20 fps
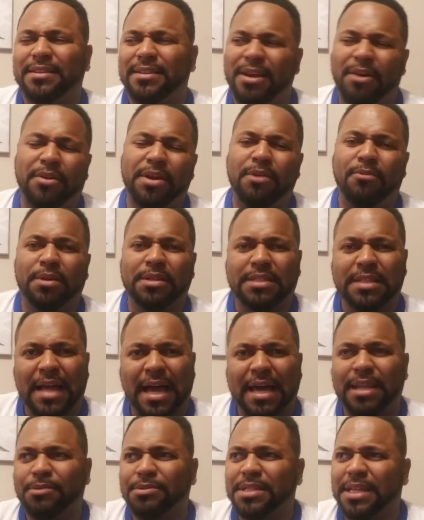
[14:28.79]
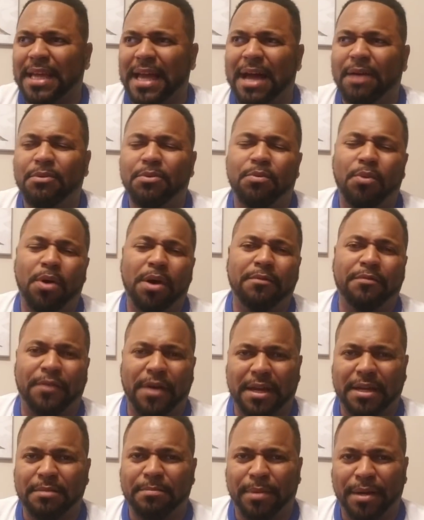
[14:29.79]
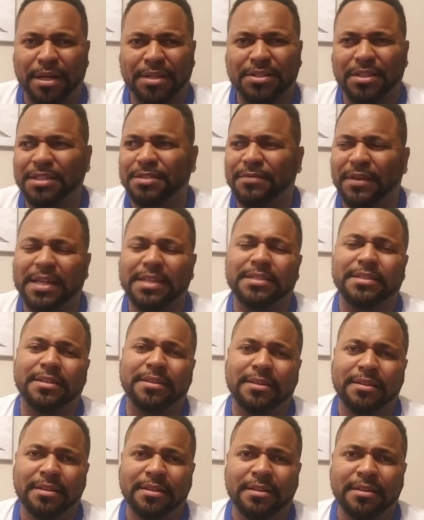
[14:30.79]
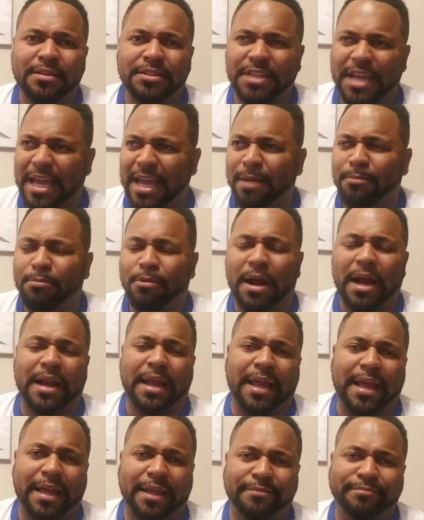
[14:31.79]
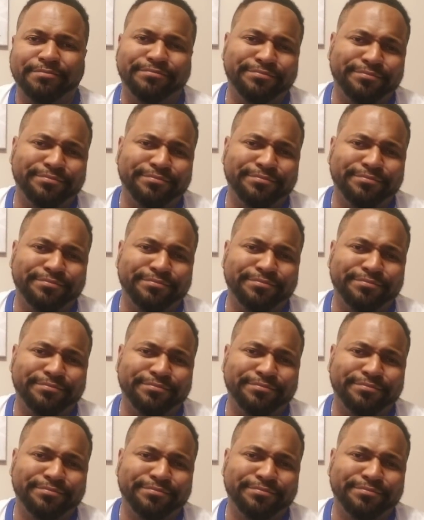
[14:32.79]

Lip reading: No, he was not. He was a guy with one fucking punch. Let's face it. Jab, right hand.